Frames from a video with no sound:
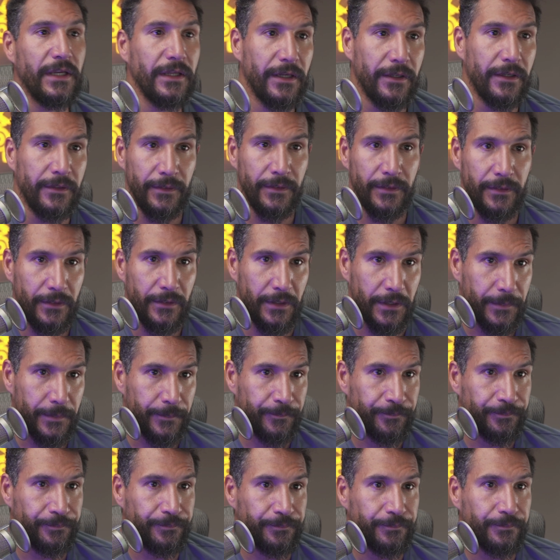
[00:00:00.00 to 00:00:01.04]
here, look,
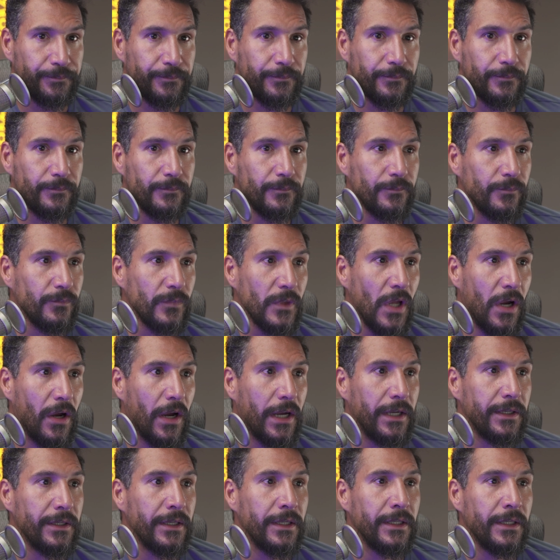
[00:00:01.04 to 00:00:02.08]
all
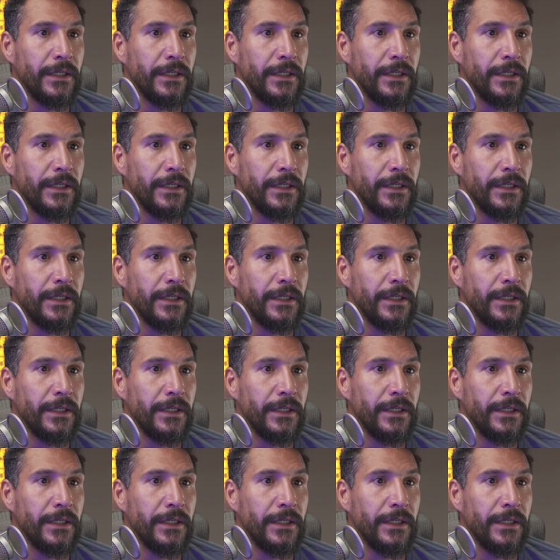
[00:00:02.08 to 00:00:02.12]
right,